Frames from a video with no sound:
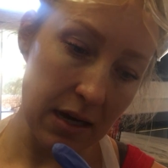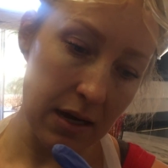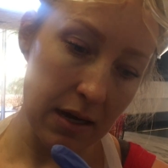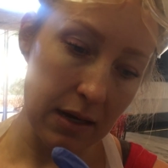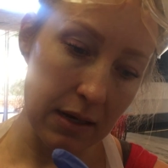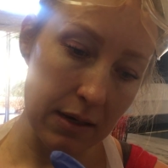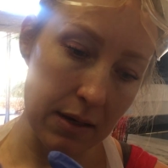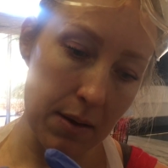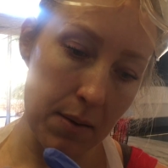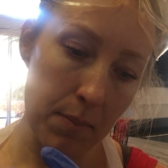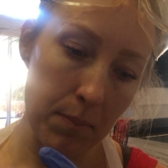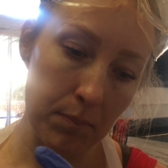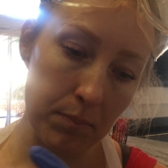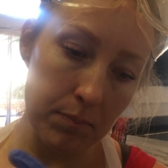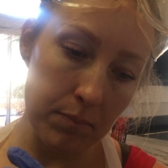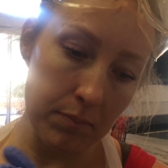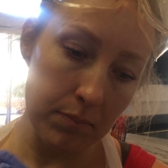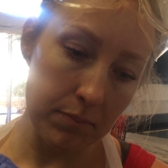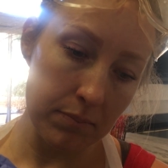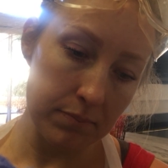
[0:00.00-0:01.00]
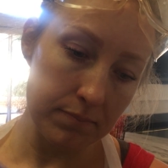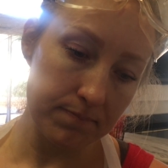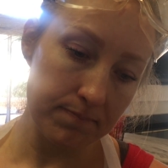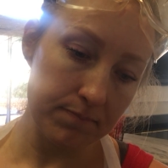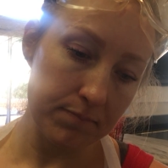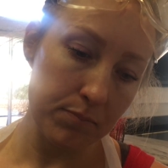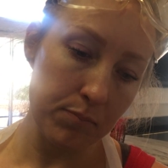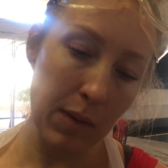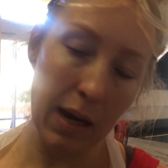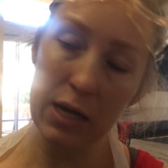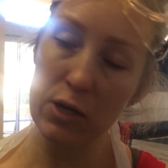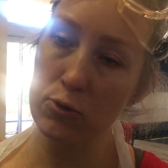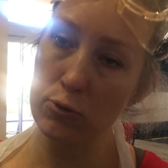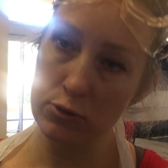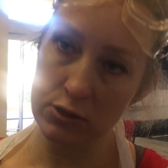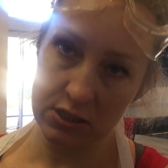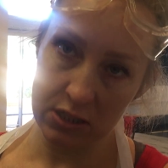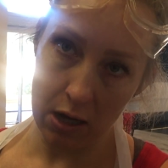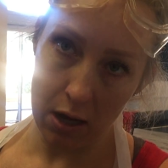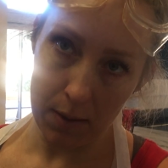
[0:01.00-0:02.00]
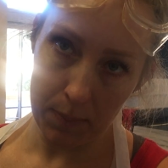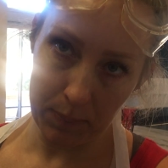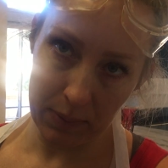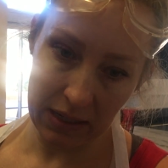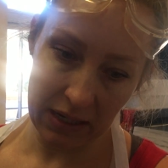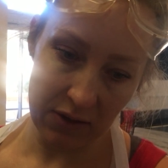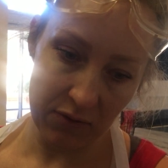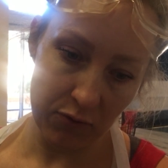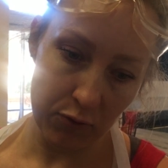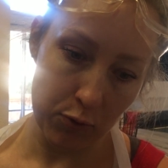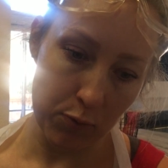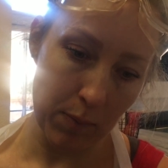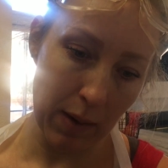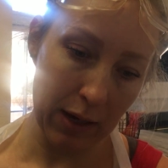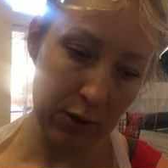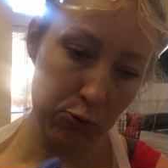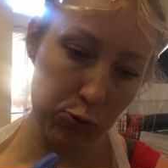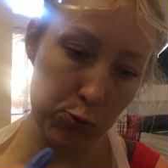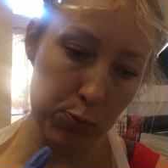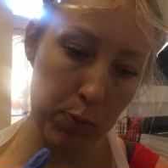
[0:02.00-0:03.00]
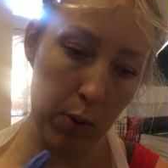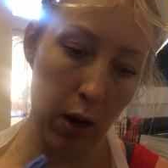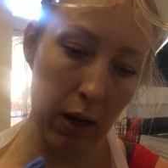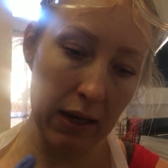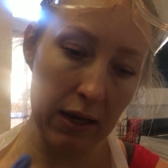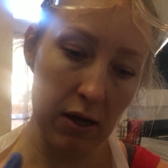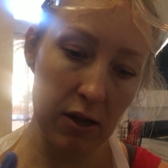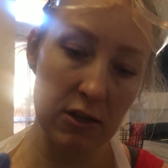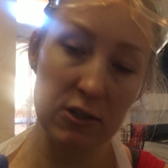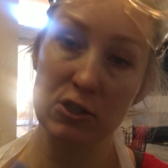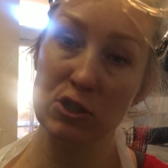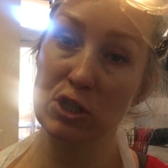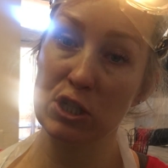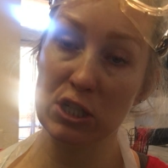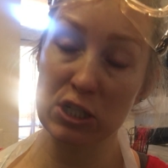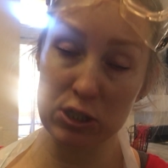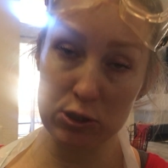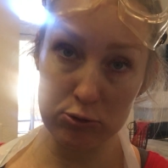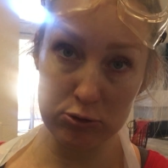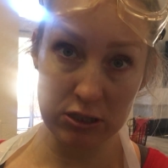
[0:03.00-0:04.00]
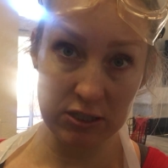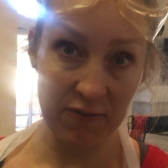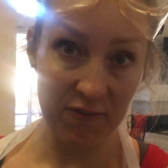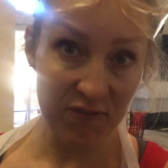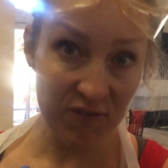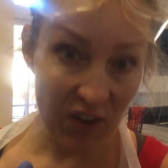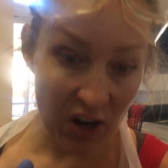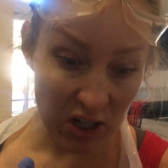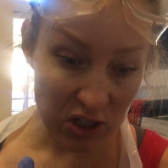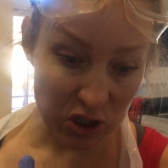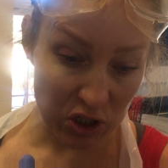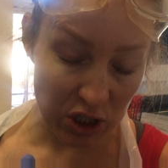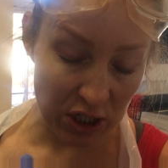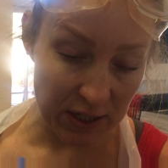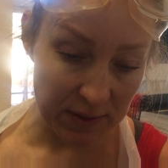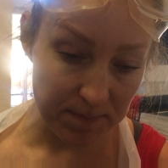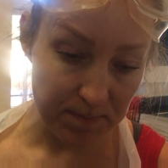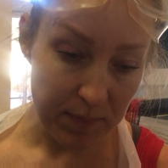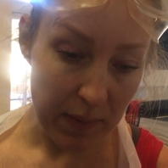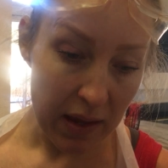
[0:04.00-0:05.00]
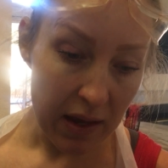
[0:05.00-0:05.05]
on microscopy for microbiology use and function.